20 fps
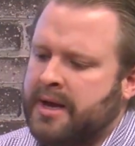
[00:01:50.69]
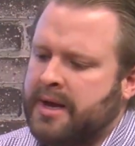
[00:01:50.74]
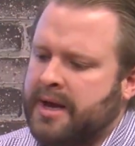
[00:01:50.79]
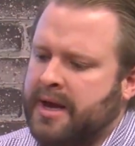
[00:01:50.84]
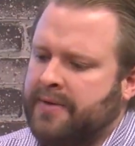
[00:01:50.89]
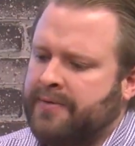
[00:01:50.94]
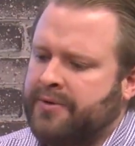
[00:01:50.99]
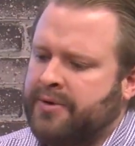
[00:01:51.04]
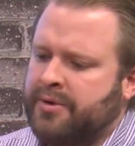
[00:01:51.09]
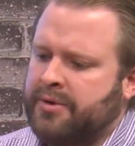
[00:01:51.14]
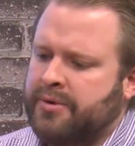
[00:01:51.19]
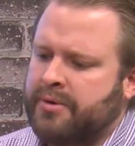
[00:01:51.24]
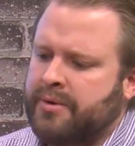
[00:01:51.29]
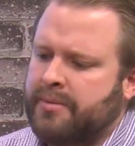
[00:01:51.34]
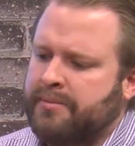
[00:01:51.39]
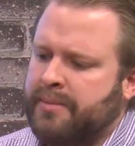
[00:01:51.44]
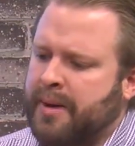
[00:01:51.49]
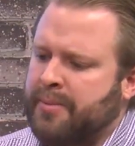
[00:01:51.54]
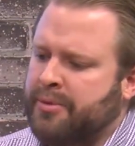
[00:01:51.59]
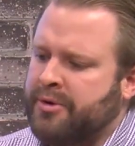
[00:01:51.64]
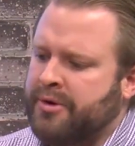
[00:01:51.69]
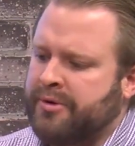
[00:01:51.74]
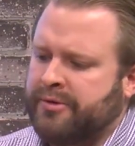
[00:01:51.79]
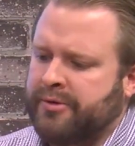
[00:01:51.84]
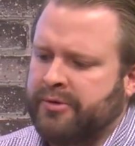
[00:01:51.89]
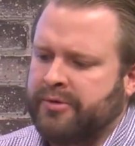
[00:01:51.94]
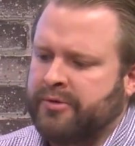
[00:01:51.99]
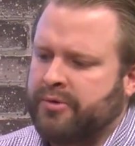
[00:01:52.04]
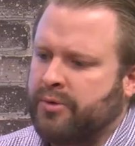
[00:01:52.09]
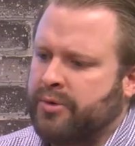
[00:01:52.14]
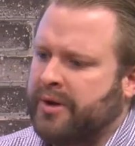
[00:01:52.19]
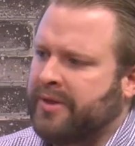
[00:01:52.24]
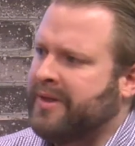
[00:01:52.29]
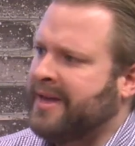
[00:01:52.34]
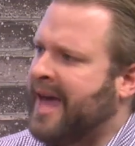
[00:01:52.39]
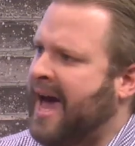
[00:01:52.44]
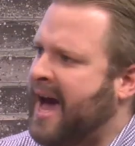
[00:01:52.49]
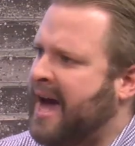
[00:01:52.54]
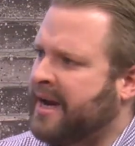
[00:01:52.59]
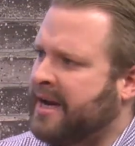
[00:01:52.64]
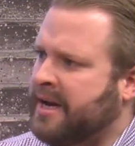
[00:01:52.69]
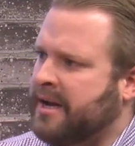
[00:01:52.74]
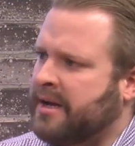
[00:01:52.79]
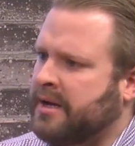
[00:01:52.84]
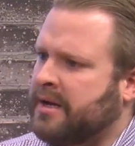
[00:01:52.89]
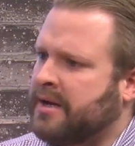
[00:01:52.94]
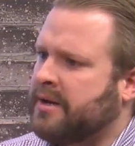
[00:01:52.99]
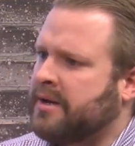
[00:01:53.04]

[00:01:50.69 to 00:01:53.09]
if your memories are stored in the attic,